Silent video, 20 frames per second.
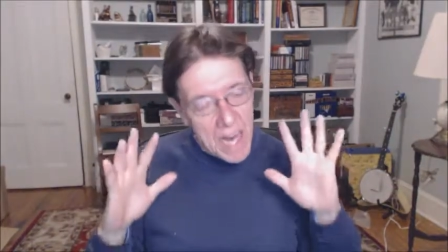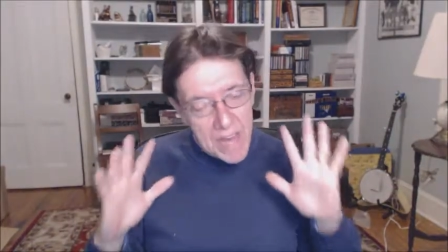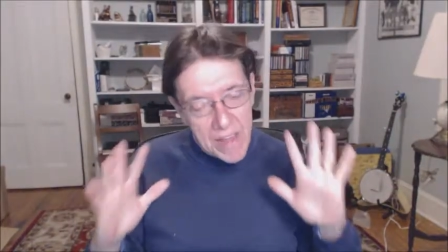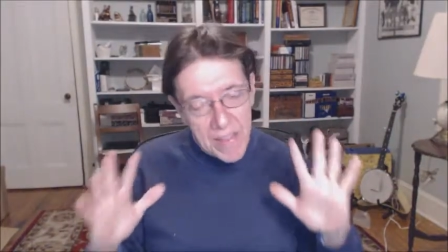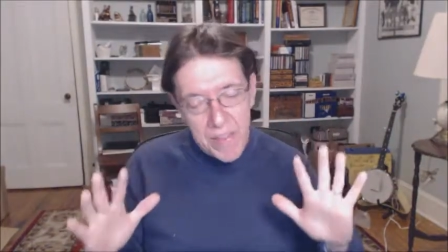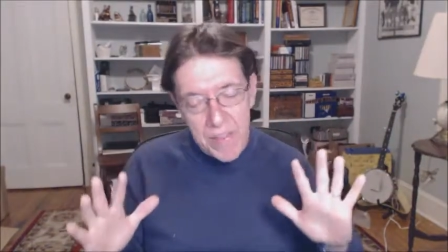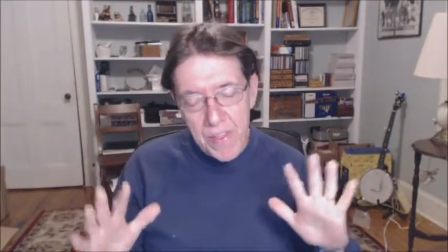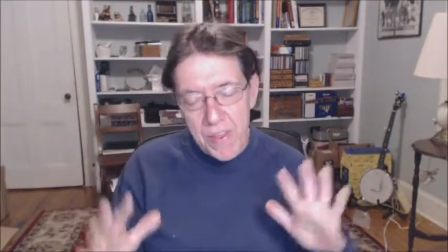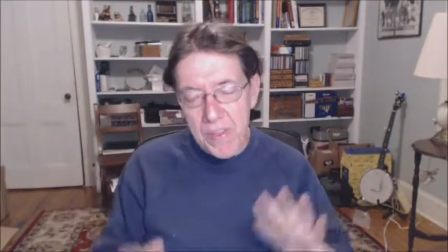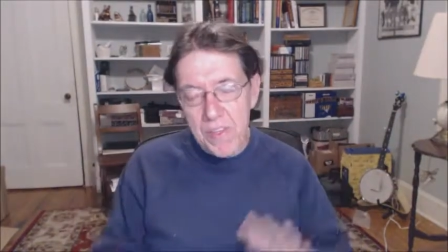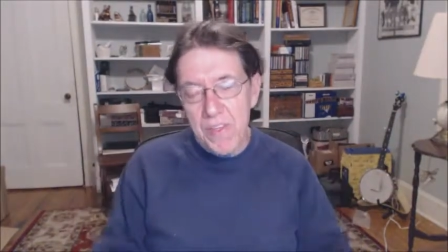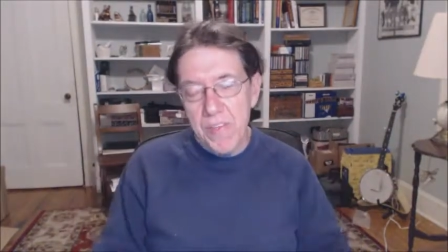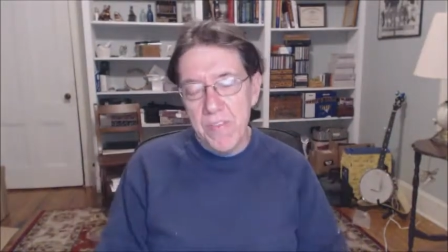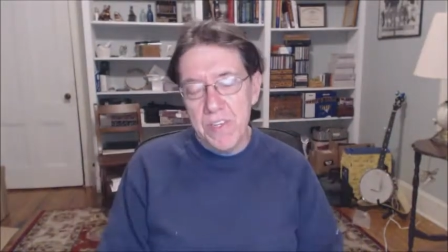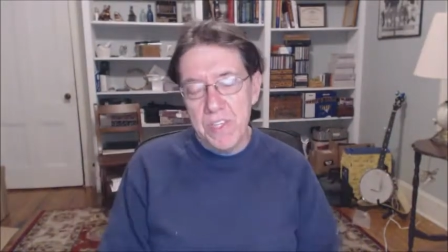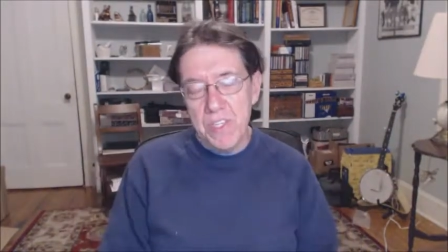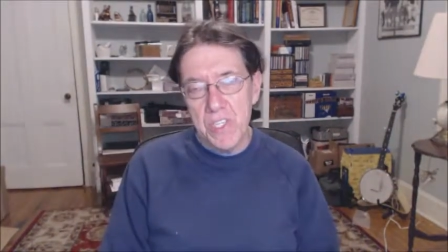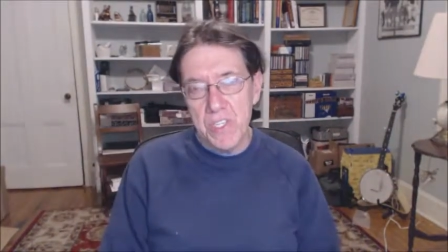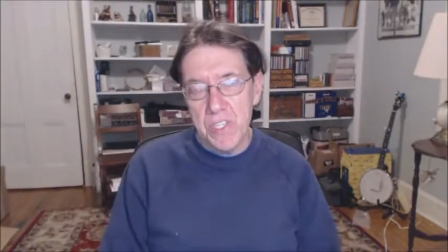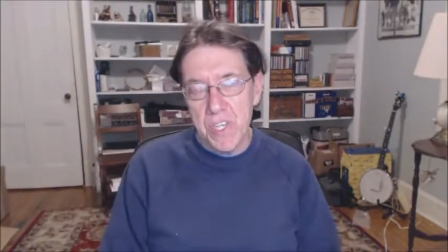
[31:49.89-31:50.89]
I think
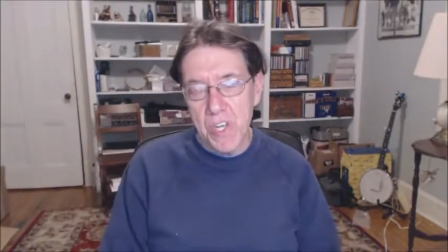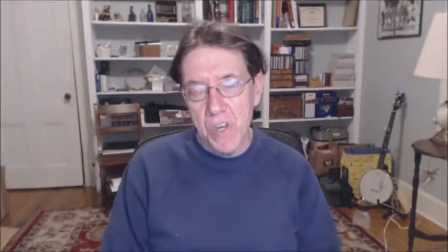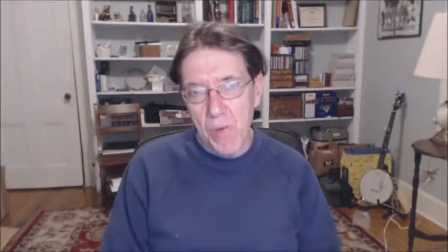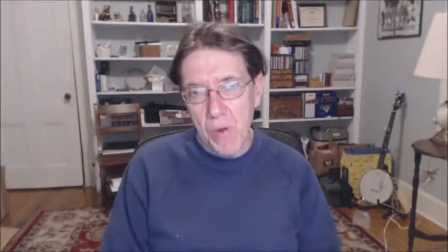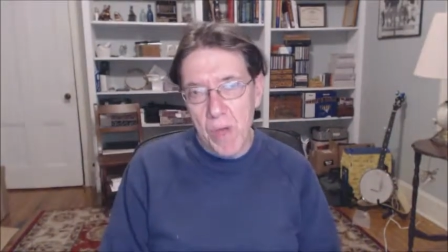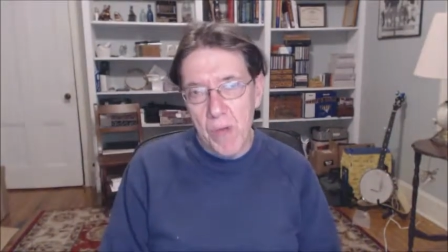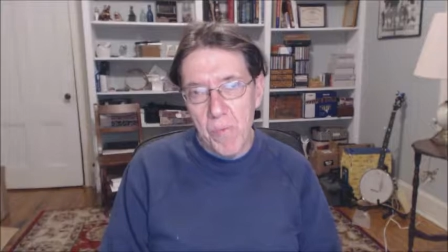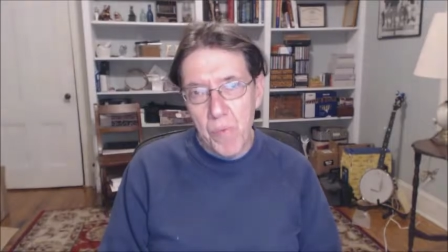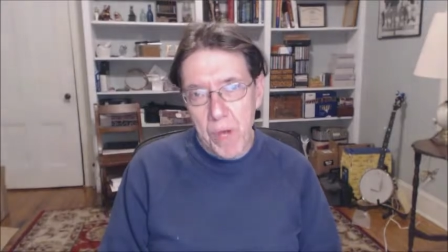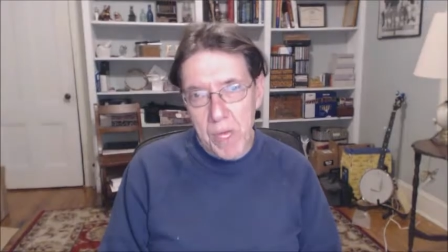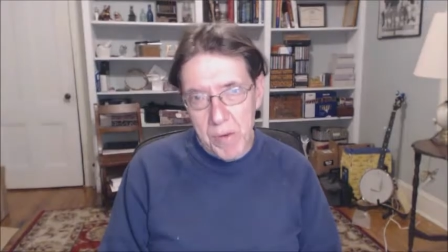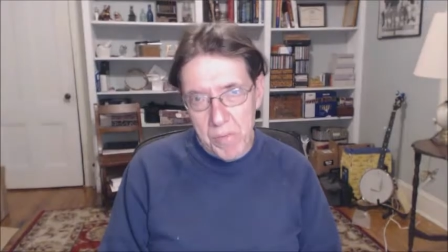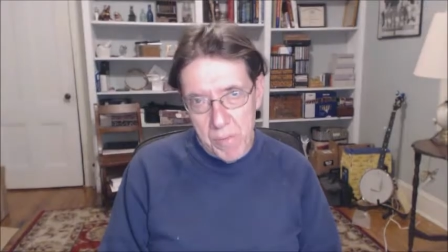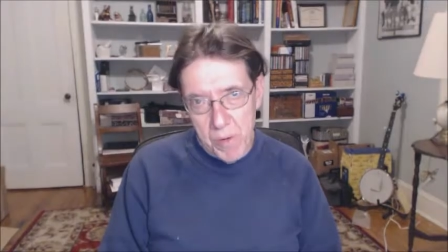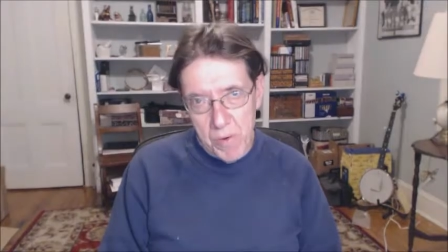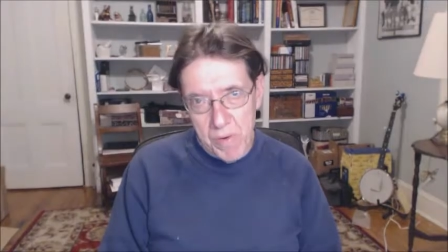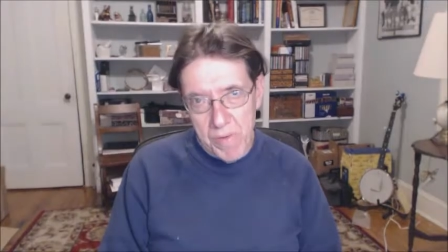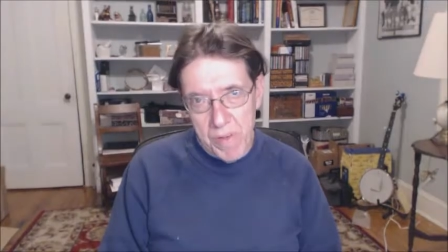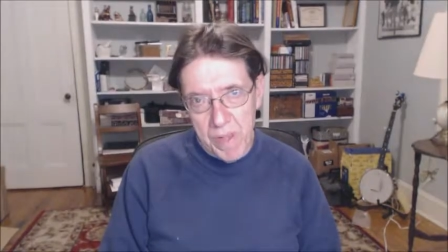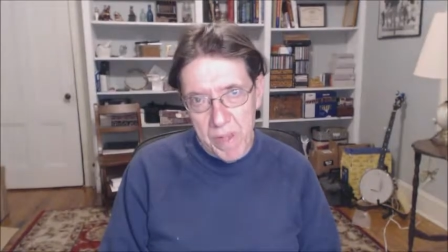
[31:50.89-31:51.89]
that this is a great way
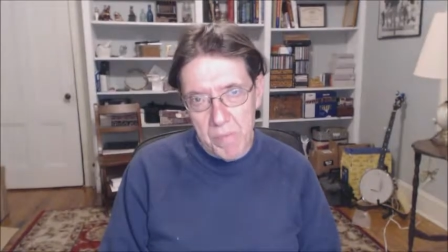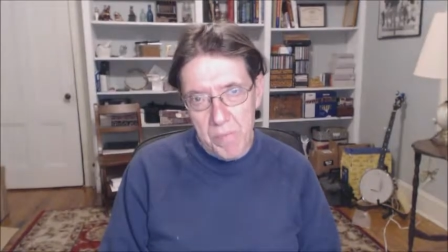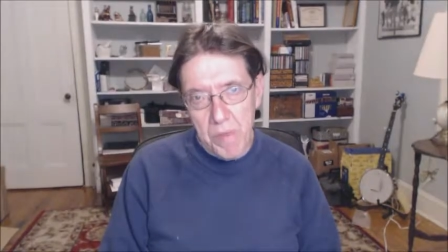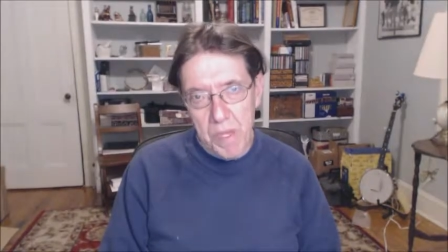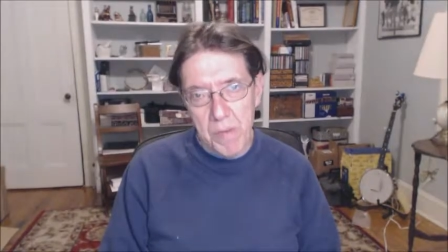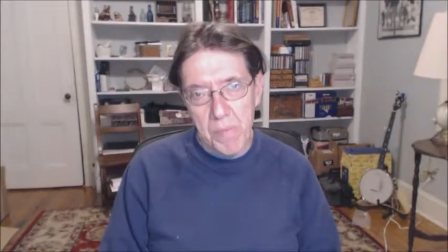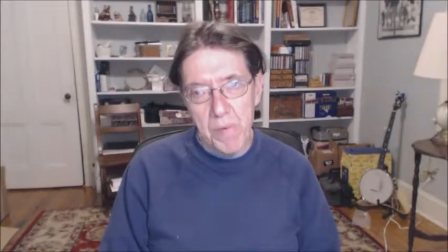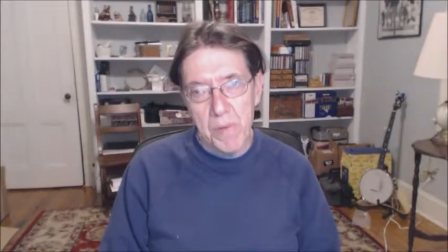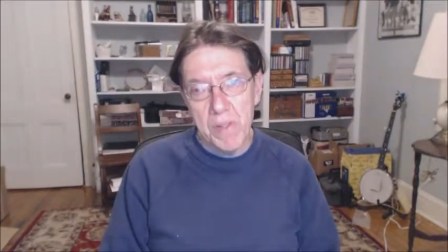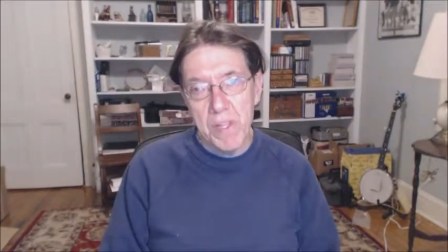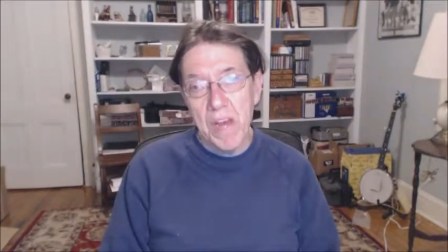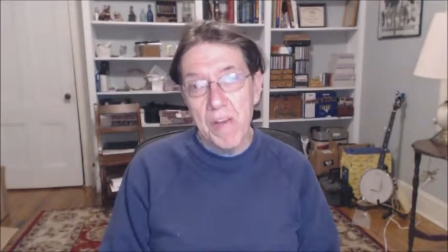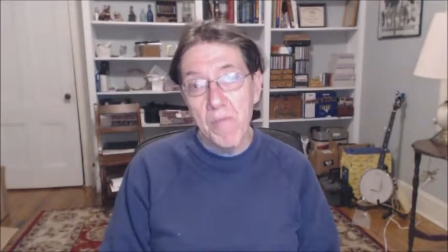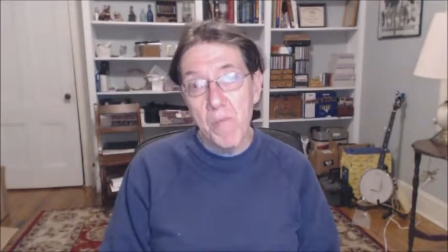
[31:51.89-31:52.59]
to motivate people.